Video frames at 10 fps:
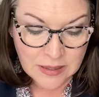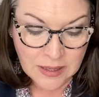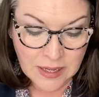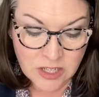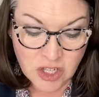
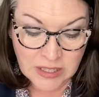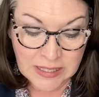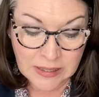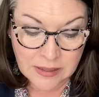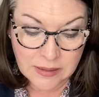
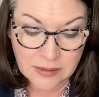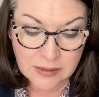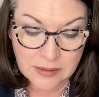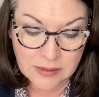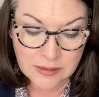Angelina
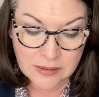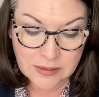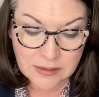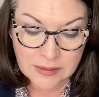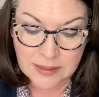
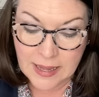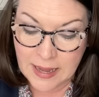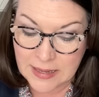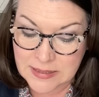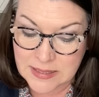
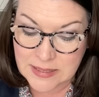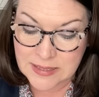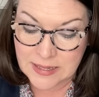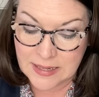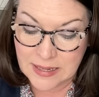
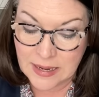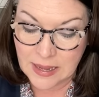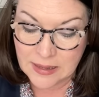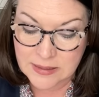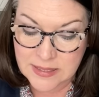
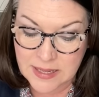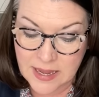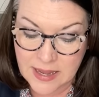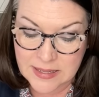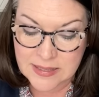Castaneda, C
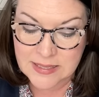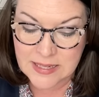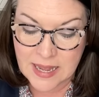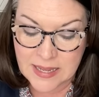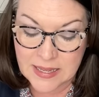A S
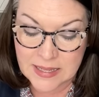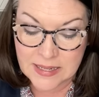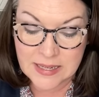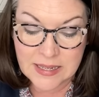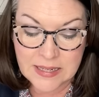T A
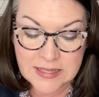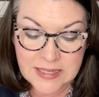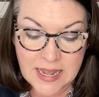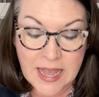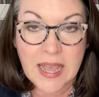N E
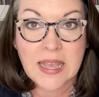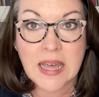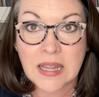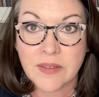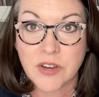D A
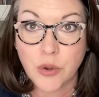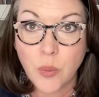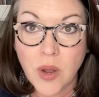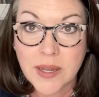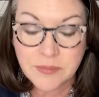eleven oh
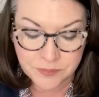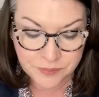one,